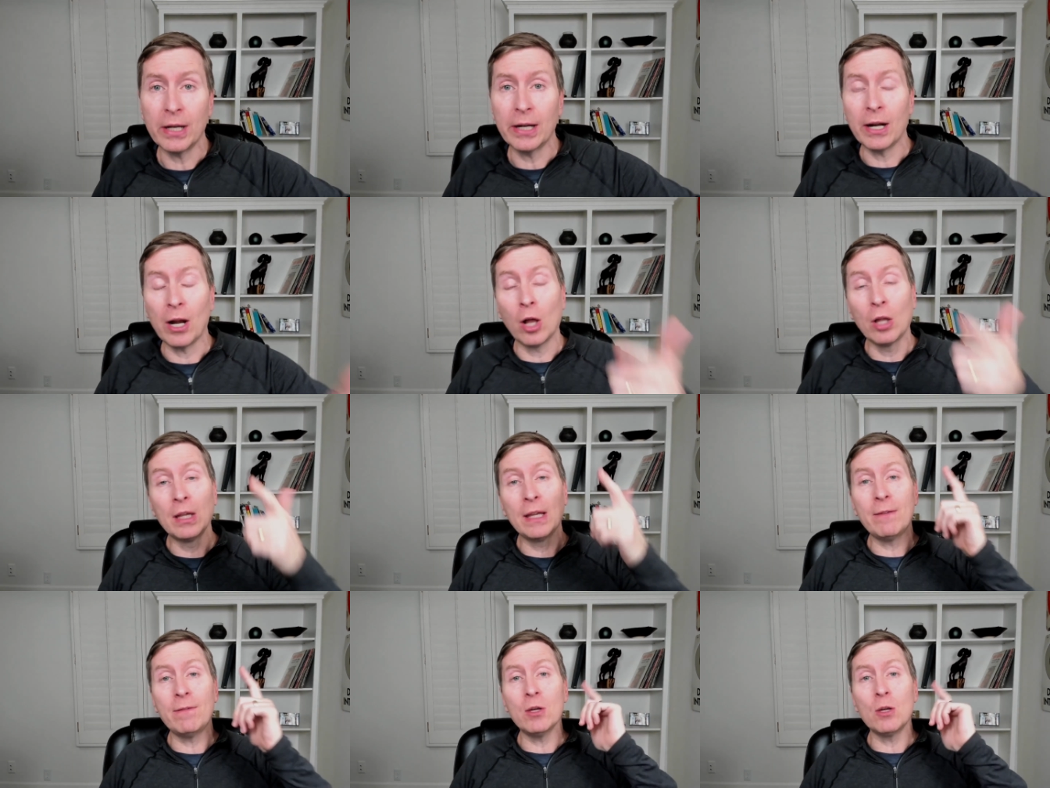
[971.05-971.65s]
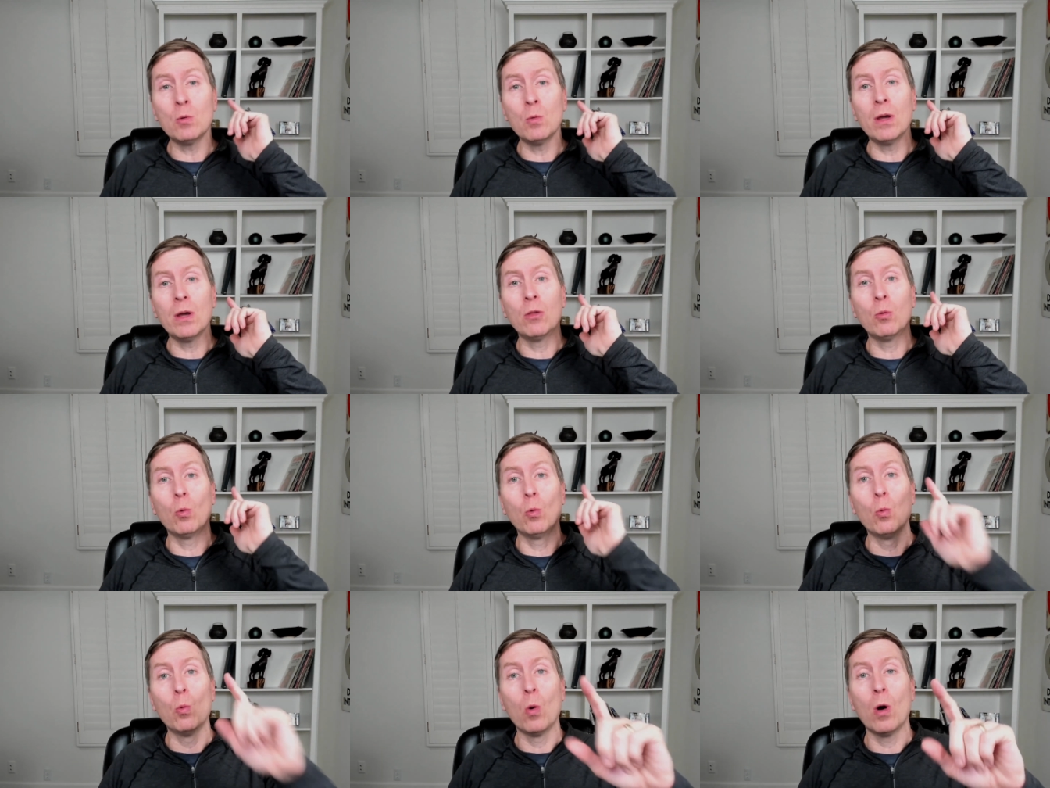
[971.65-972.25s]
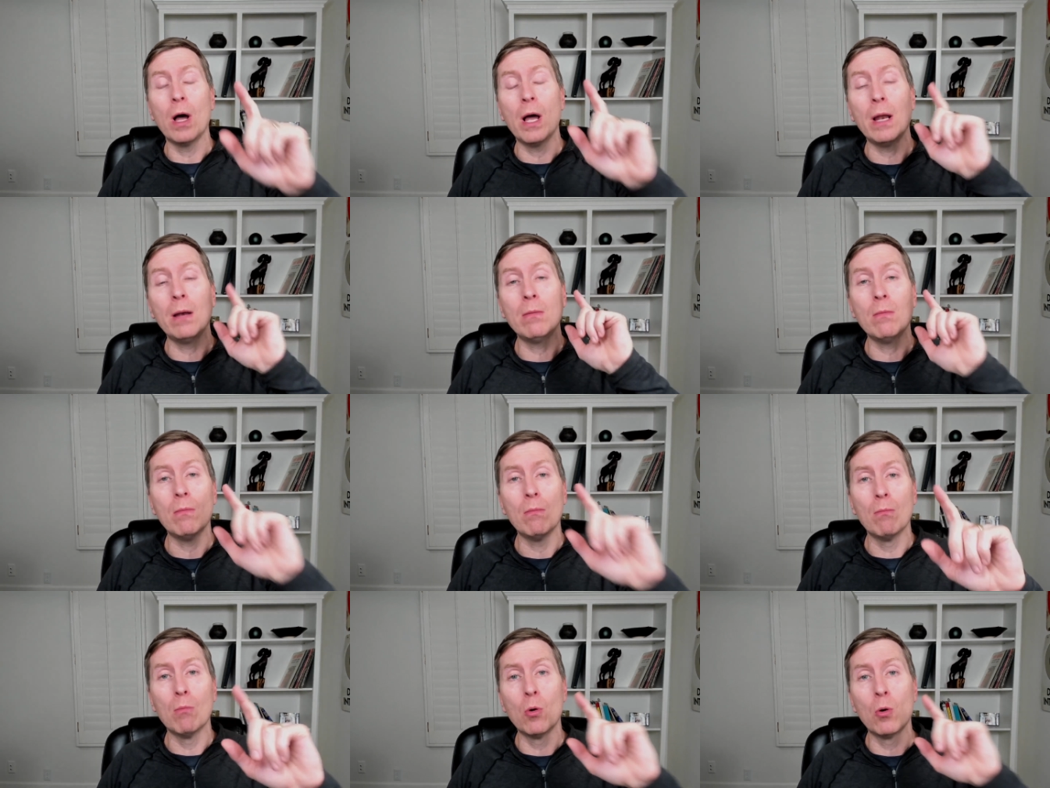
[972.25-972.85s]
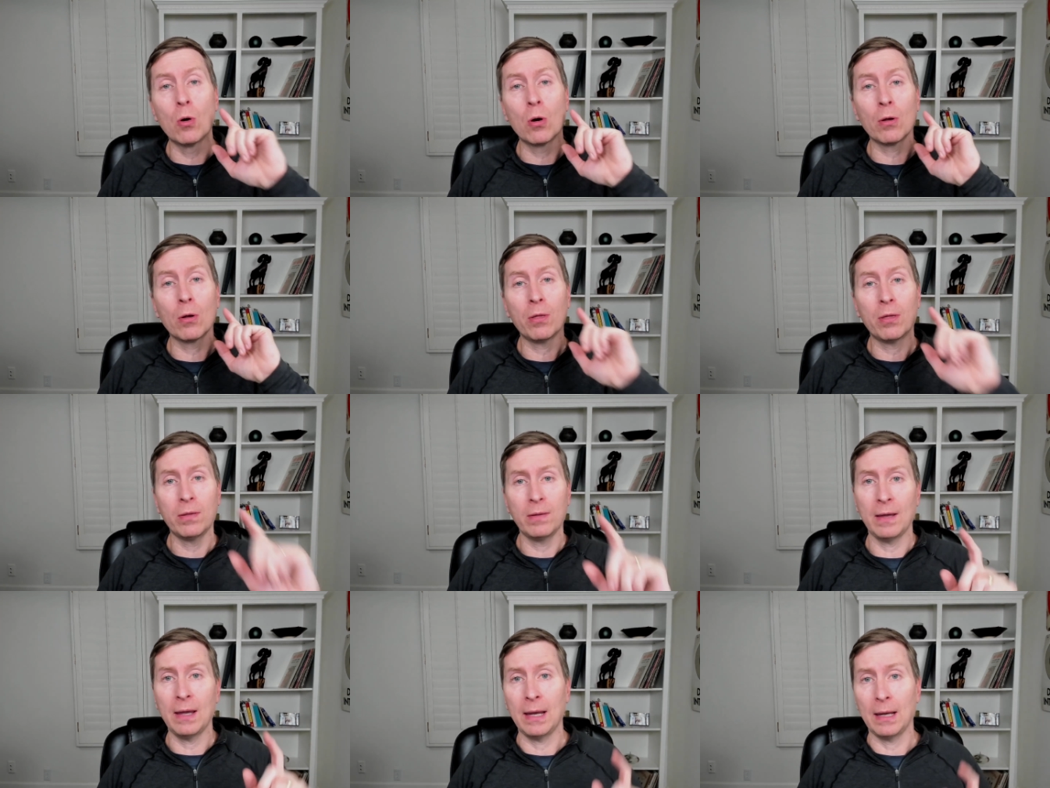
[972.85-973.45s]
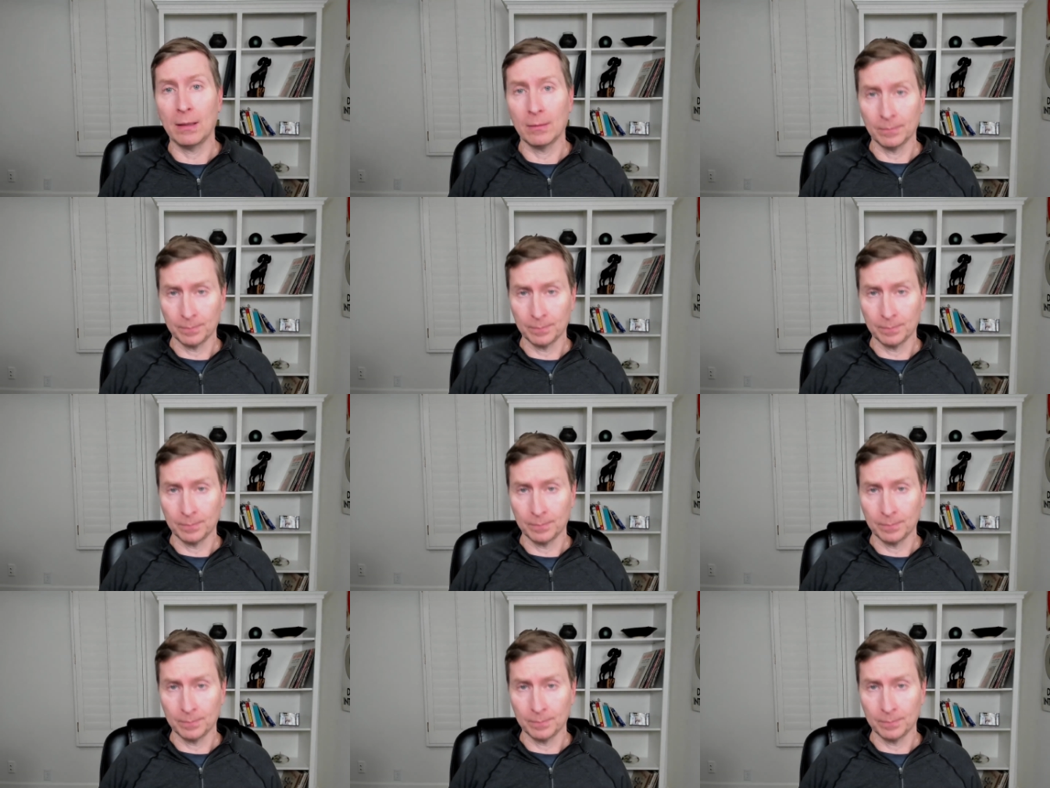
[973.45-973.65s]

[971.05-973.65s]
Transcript: And I'll leave you with one more thing.